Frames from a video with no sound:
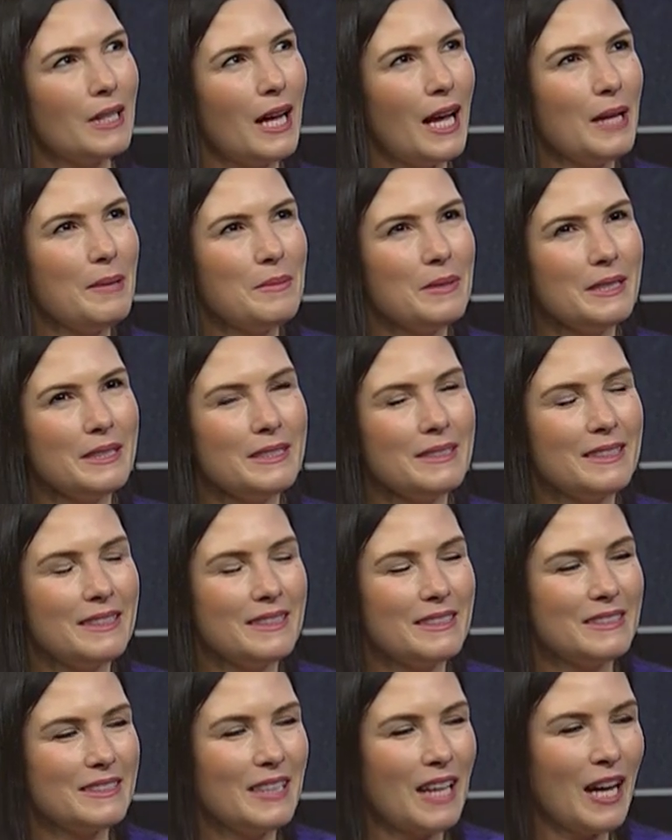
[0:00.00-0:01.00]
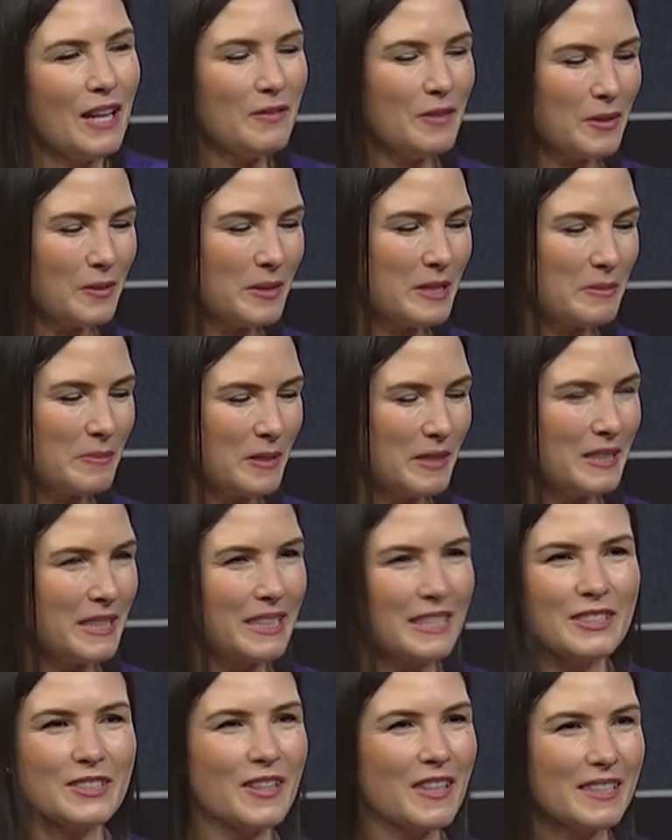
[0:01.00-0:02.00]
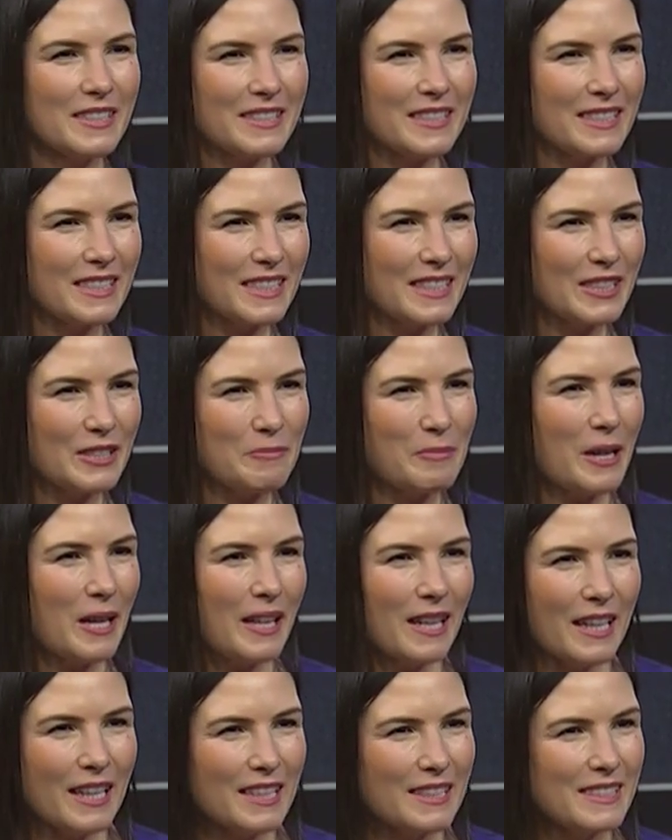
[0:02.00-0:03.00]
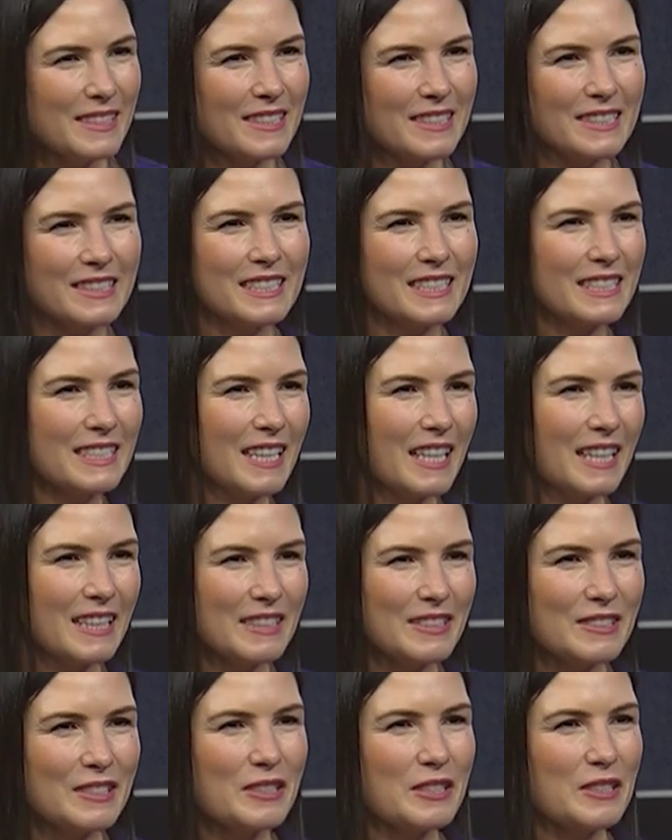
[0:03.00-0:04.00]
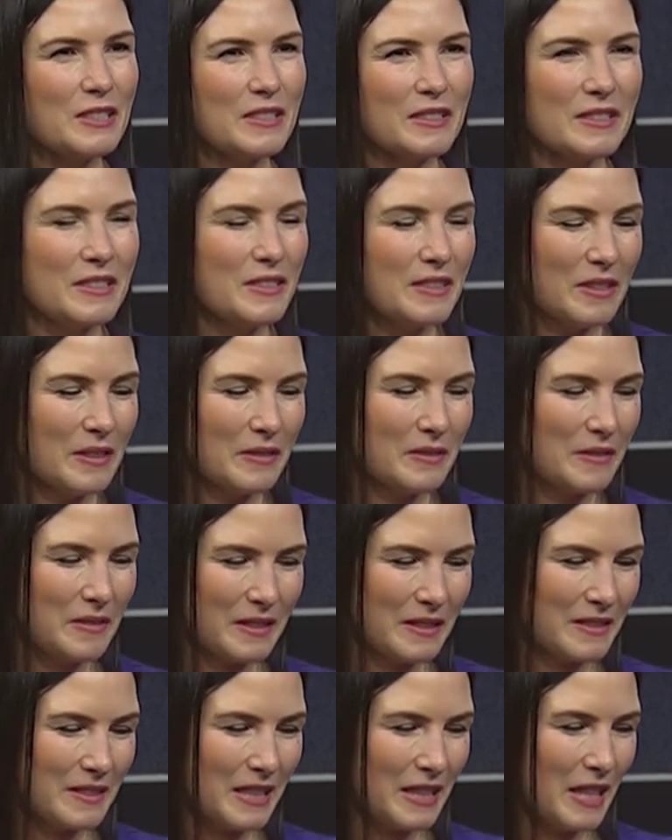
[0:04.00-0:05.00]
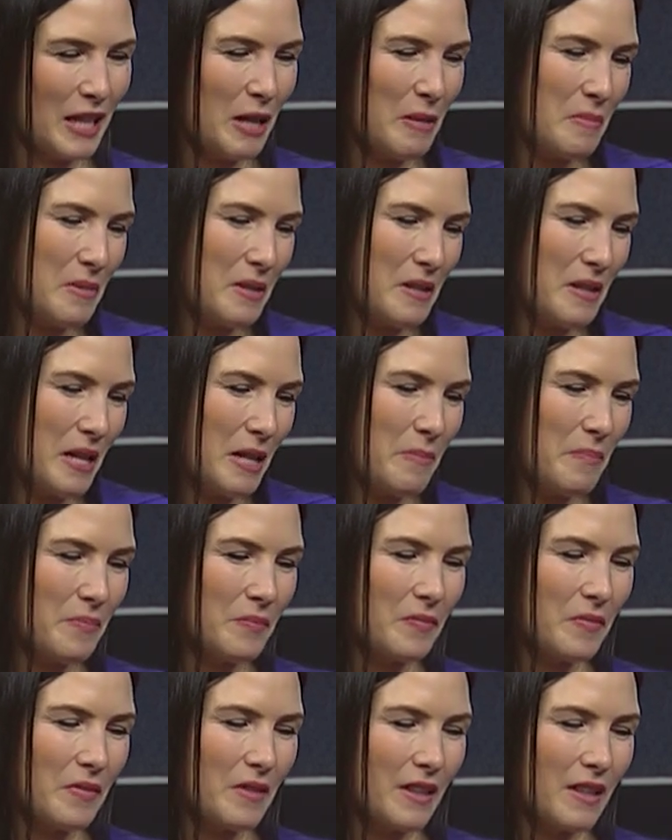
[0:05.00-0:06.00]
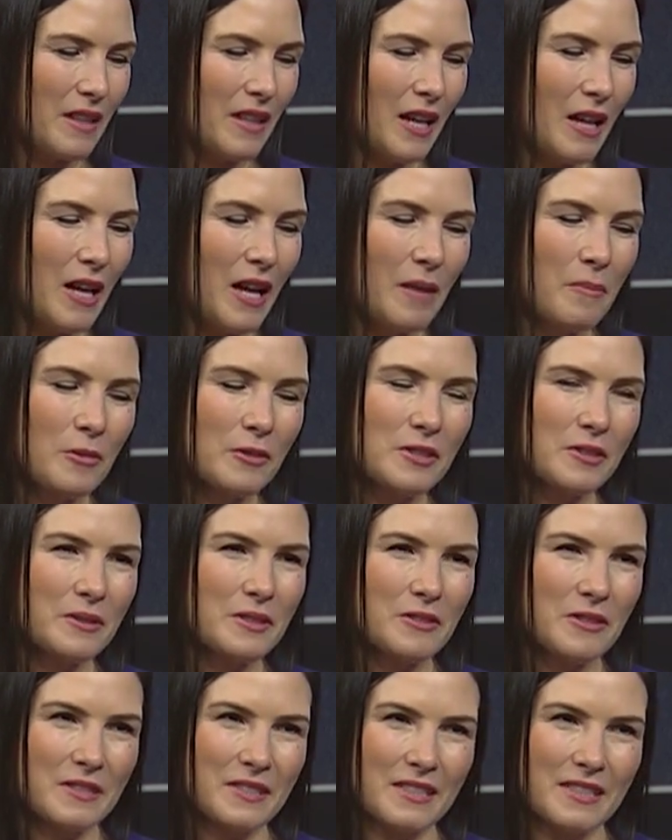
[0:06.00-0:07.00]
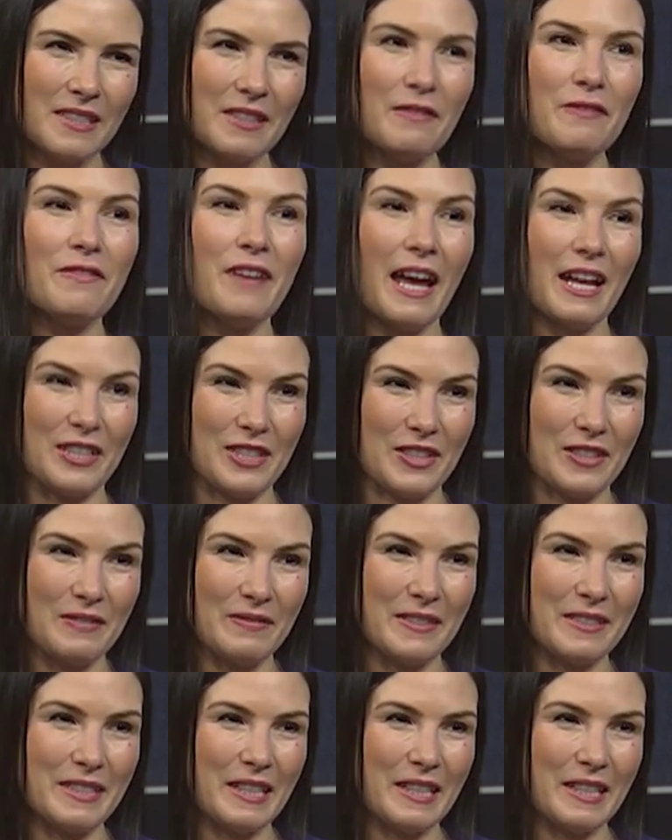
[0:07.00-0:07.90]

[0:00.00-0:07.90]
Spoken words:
I mean, I've always been interested in the past and details that, you know, things like that. But I'm also interested in the fashion of the